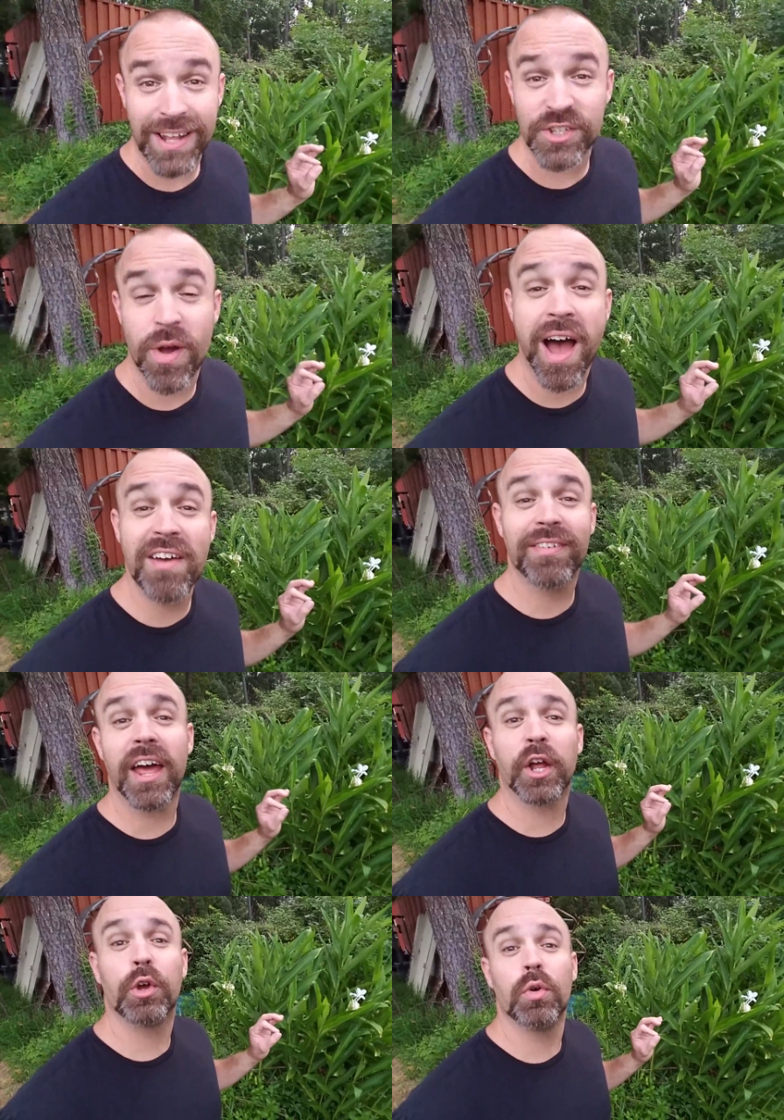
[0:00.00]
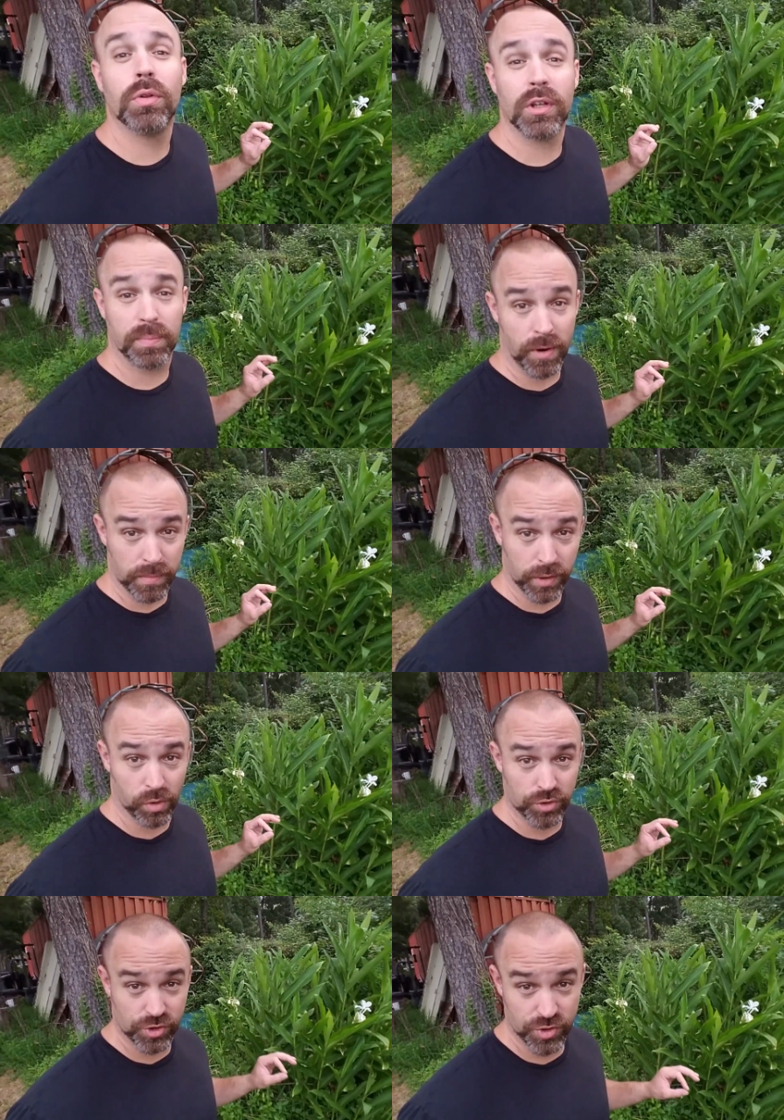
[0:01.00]
So I've got a cool little
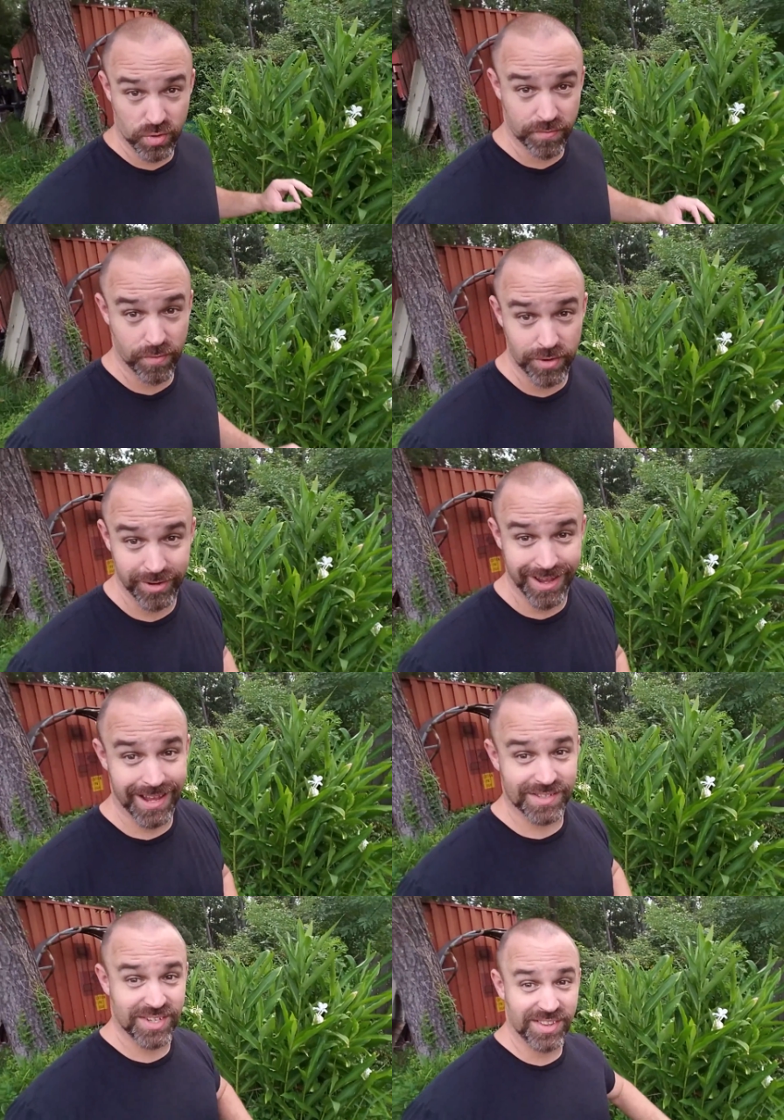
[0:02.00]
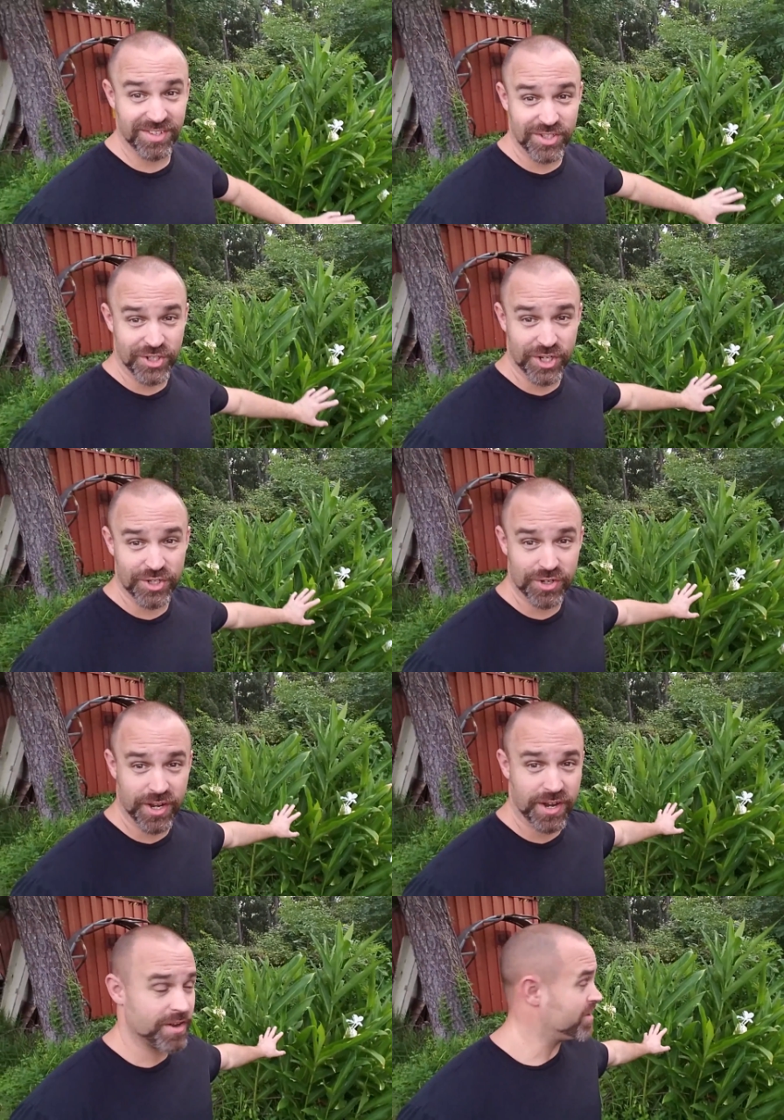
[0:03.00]
permaculture story for you guys. See this ginger
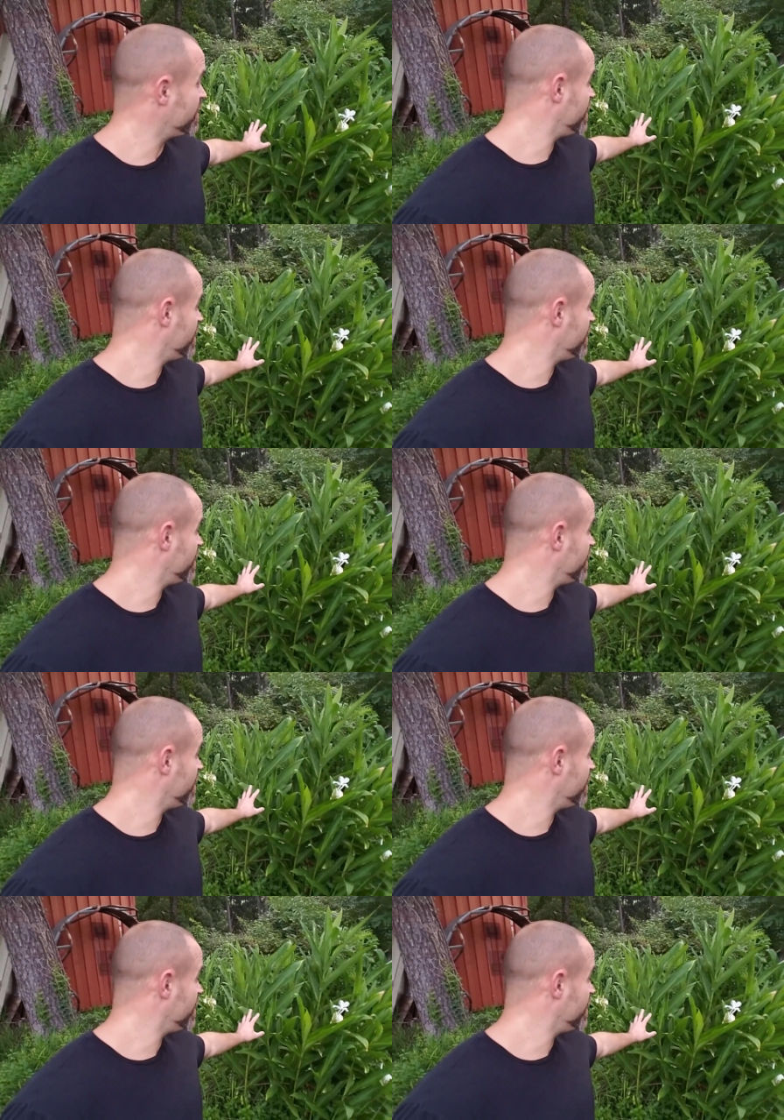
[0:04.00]
here?